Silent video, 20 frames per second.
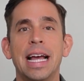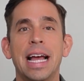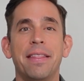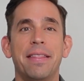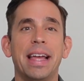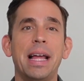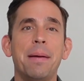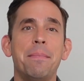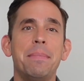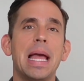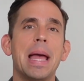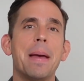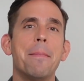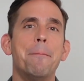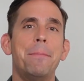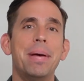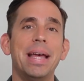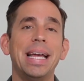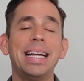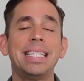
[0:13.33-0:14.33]
They can be a
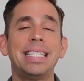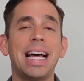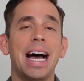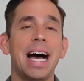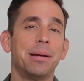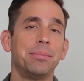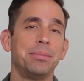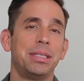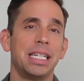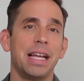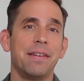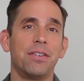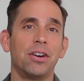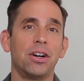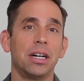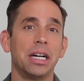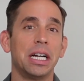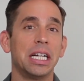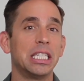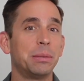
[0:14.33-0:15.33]
big time
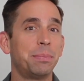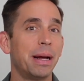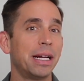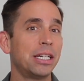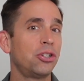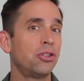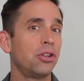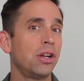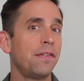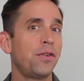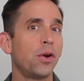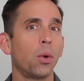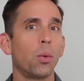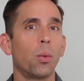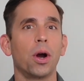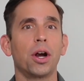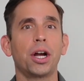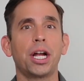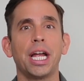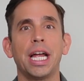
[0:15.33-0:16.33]
saver, especially if you're
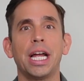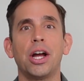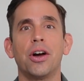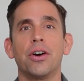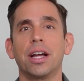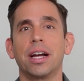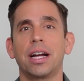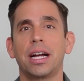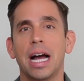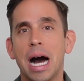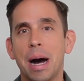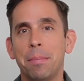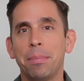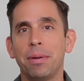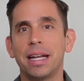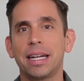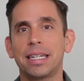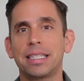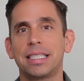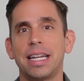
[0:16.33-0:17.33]
working on a
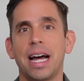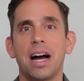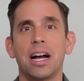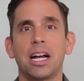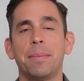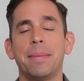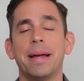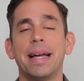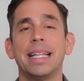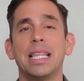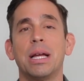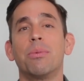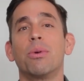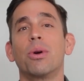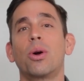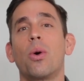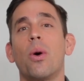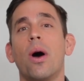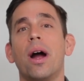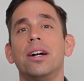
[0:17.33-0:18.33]
complex document that
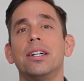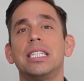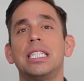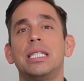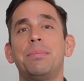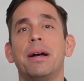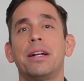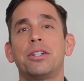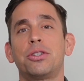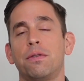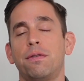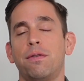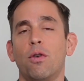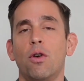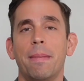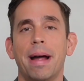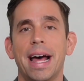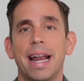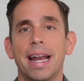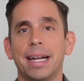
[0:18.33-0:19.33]
requires special
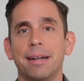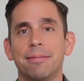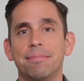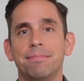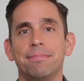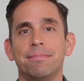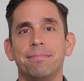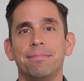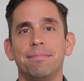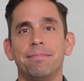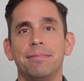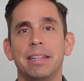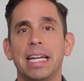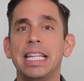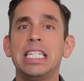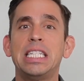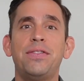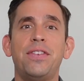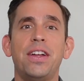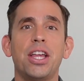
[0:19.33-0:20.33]
formatting. In
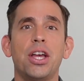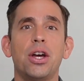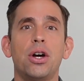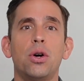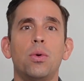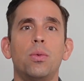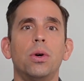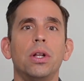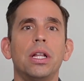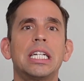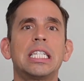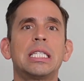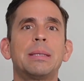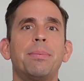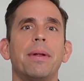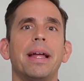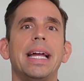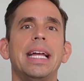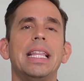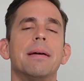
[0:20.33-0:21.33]
this video, we'll
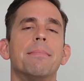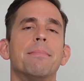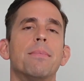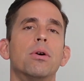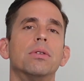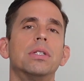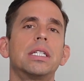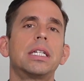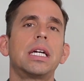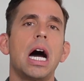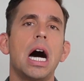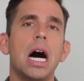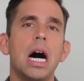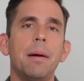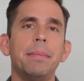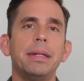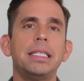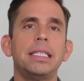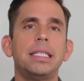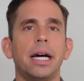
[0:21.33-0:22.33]
explain the most
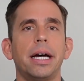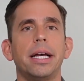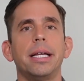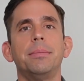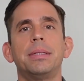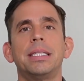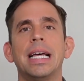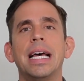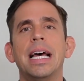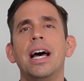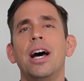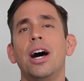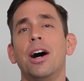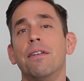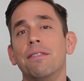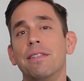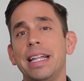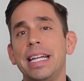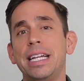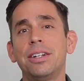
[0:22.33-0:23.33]
common types
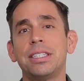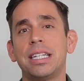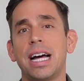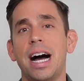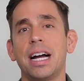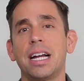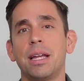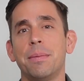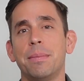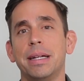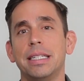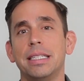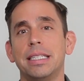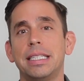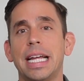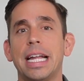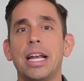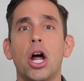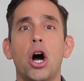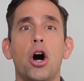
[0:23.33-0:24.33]
of legal documents
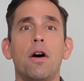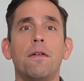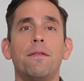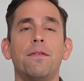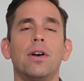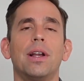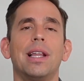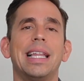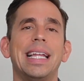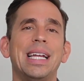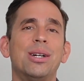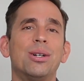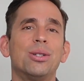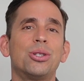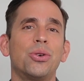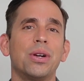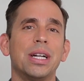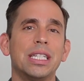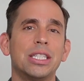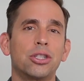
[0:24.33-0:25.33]
and offer legal
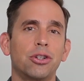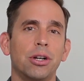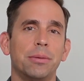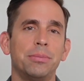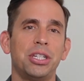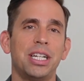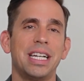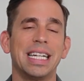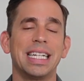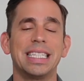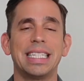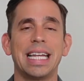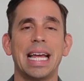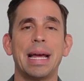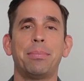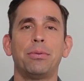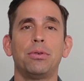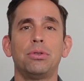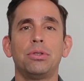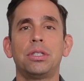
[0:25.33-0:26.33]
transcription
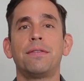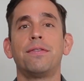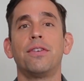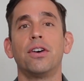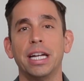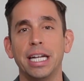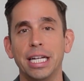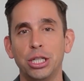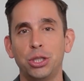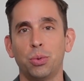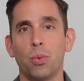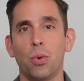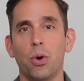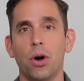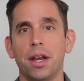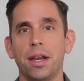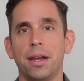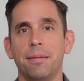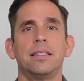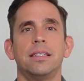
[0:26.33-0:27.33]
examples for each one.